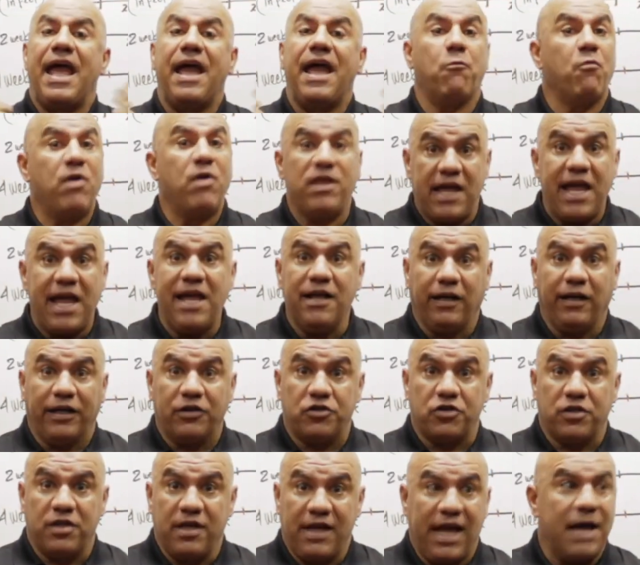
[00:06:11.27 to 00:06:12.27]
with
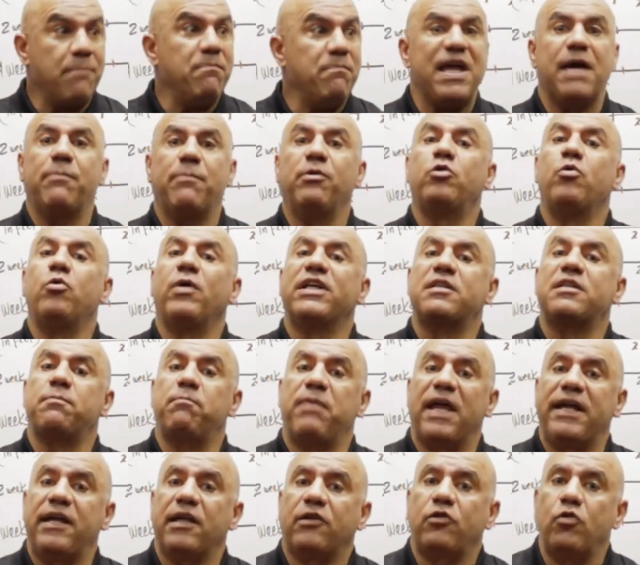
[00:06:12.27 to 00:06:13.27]
English and be able to
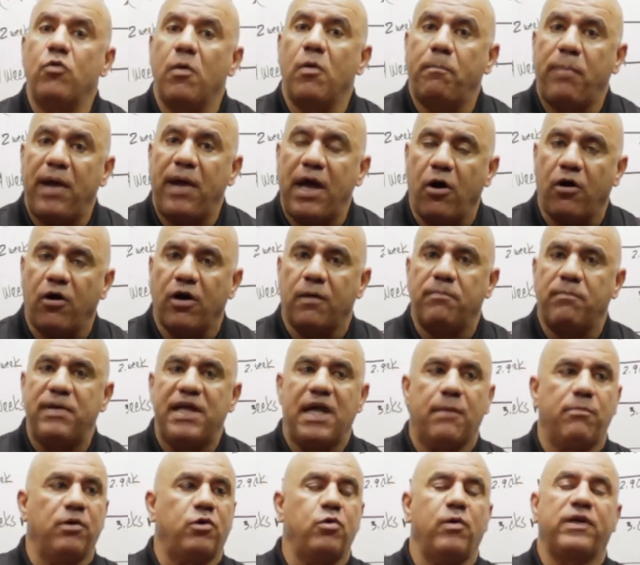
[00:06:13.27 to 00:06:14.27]
explain it to a parent,
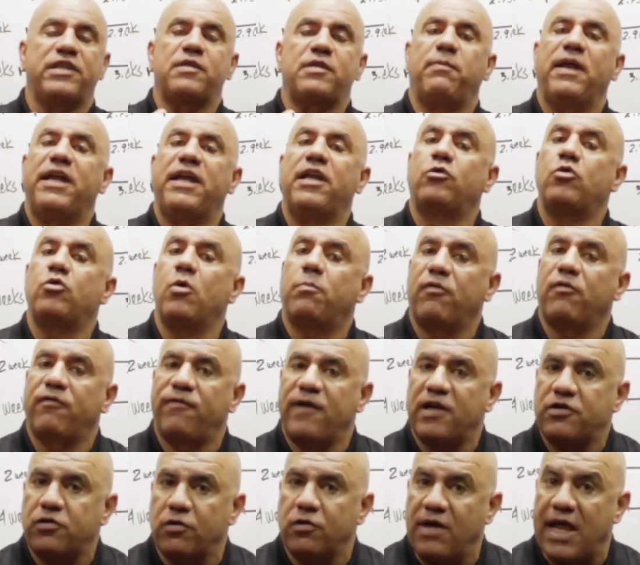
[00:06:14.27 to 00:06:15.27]
be able to explain it to a
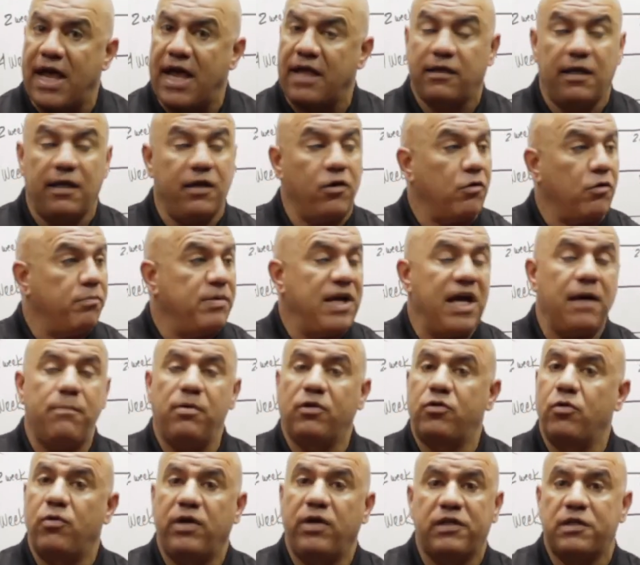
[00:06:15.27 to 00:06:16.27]
professional athlete, or be
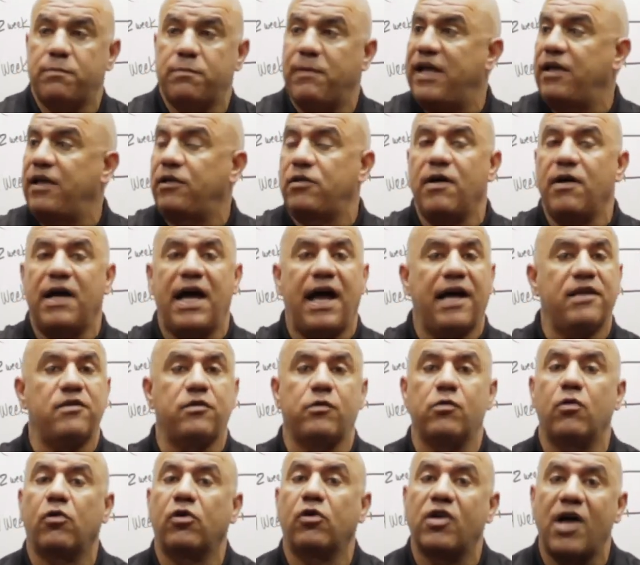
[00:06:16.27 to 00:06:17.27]
able to explain it to a high
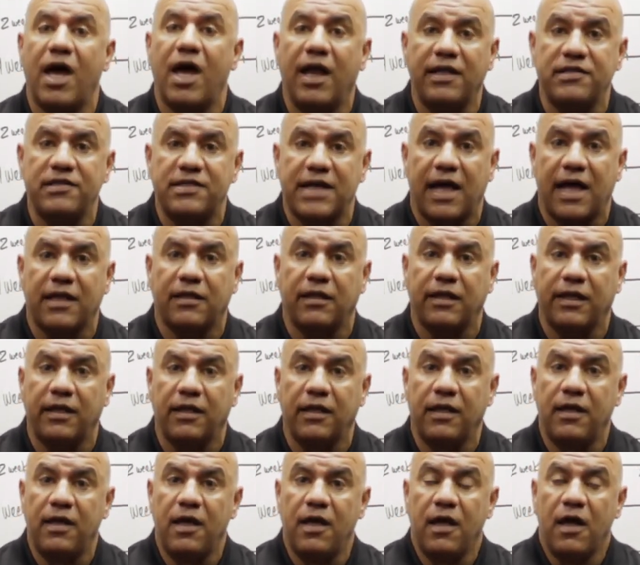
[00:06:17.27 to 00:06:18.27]
school or college athlete.
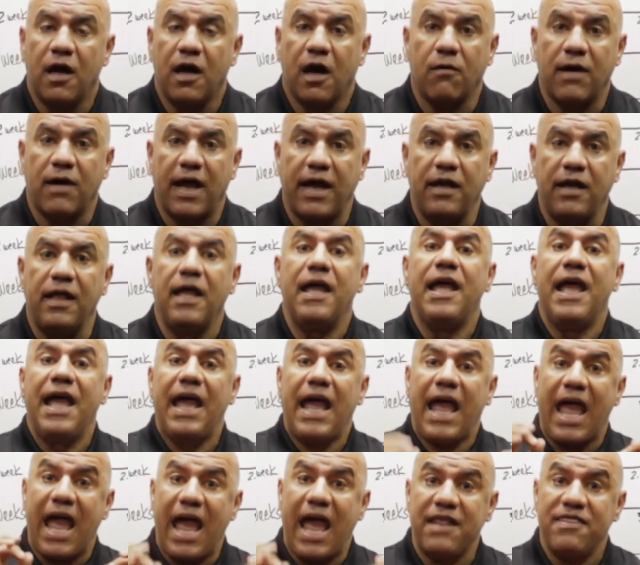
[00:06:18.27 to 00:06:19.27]
All right?
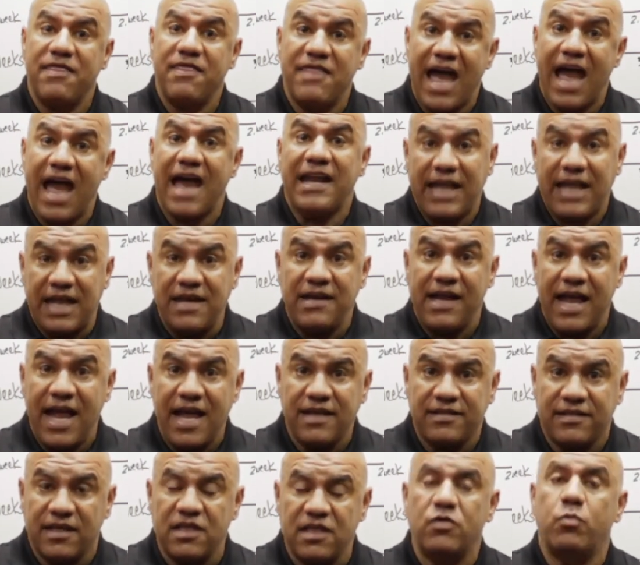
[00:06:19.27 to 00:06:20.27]
And that, in
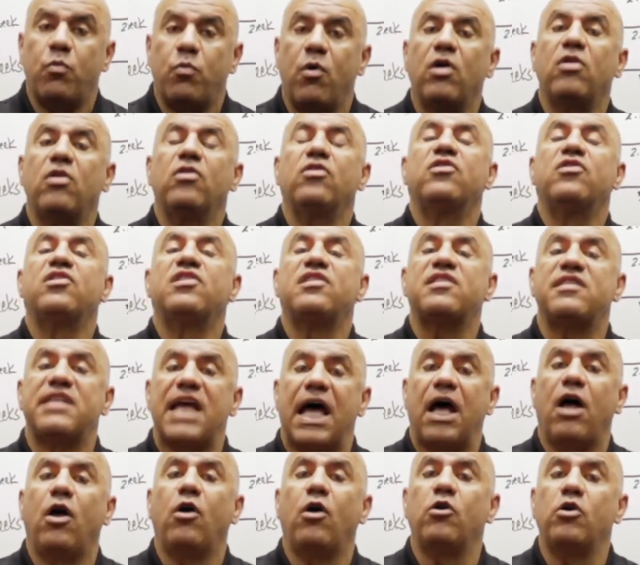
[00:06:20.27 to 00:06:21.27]
essence, will
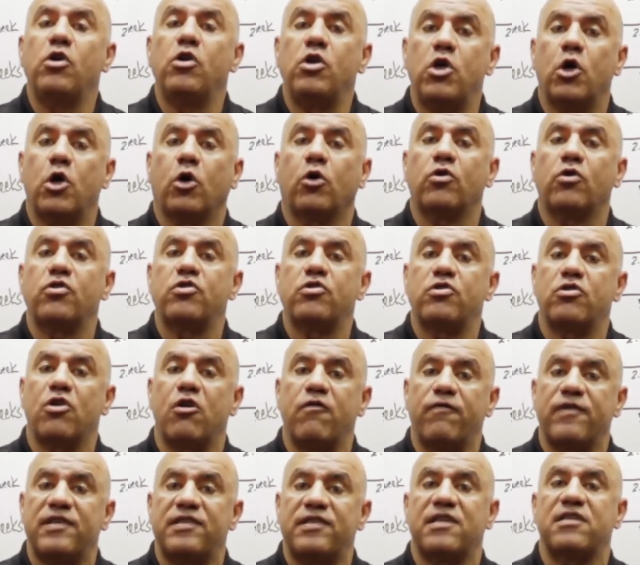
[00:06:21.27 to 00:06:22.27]
sell your
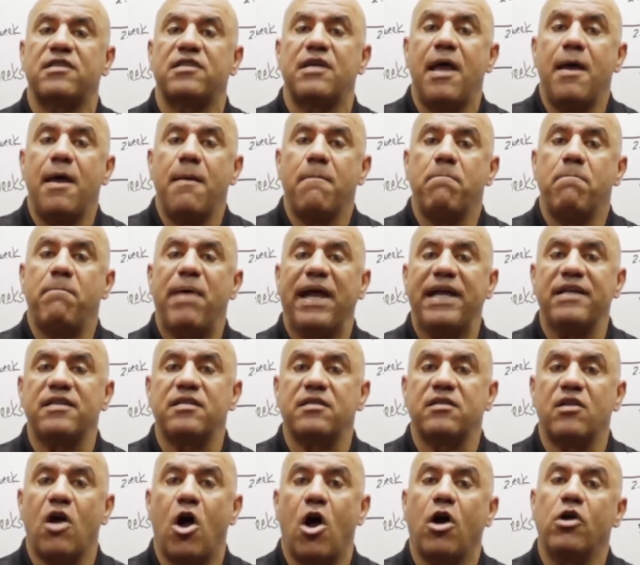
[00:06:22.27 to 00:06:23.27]
services
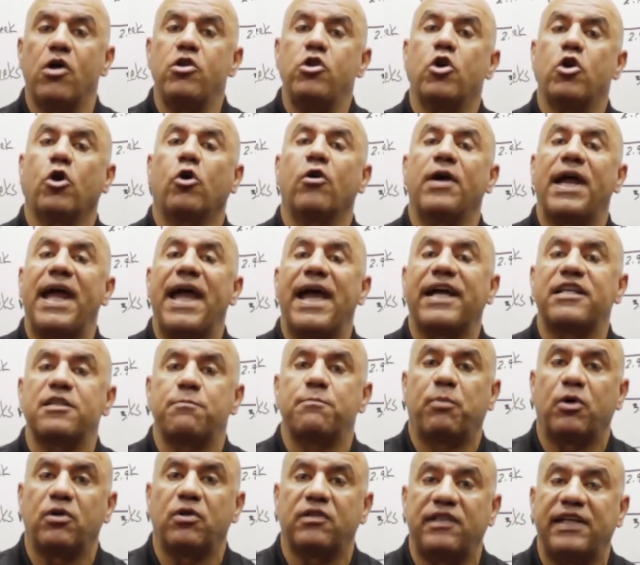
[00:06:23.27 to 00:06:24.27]
based on your
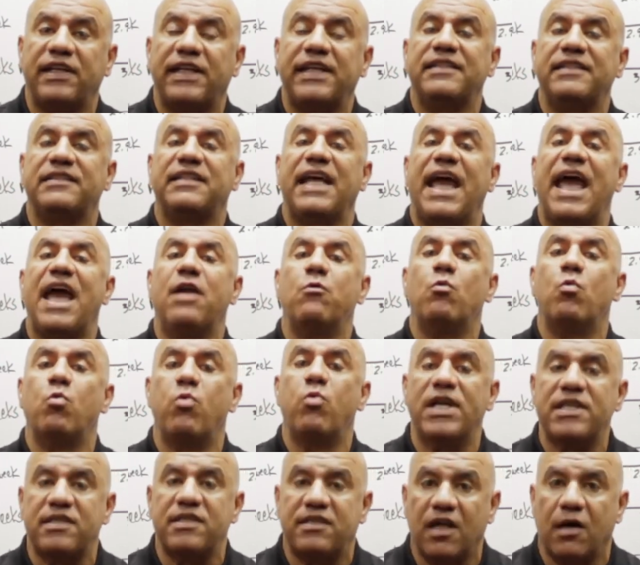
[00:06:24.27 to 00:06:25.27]
expertise and
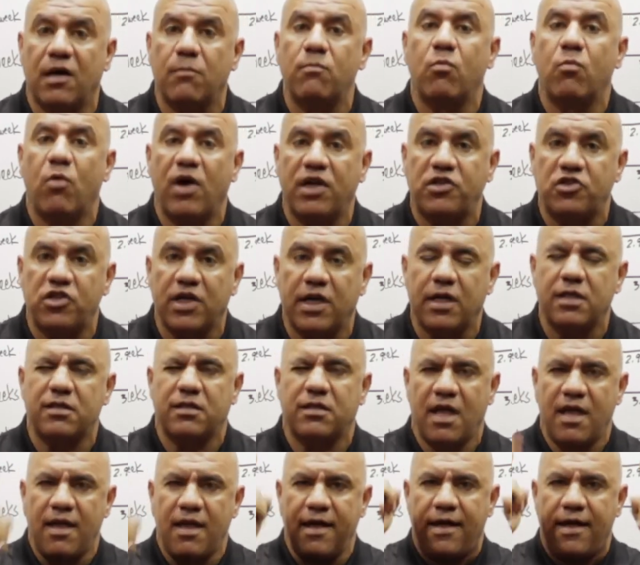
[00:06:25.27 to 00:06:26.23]
wisdom, which is